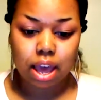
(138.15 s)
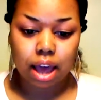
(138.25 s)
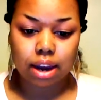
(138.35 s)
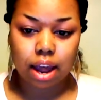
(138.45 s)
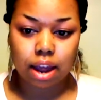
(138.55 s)

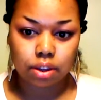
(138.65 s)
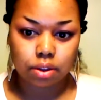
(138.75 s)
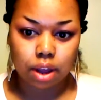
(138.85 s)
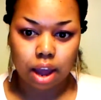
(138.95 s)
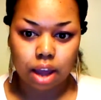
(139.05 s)

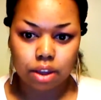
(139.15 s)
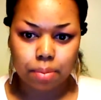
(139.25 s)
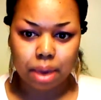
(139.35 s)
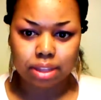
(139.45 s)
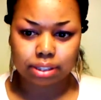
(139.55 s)
Allow you
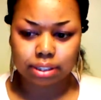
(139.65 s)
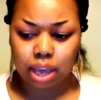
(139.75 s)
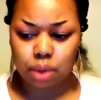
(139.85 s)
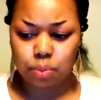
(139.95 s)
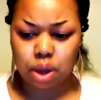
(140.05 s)
mothers
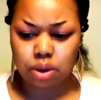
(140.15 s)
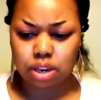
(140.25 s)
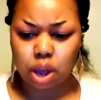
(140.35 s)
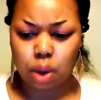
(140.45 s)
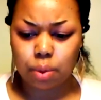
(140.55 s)
say, well, you
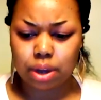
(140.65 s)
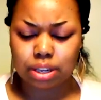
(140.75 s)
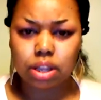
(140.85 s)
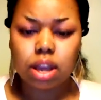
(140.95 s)
know what,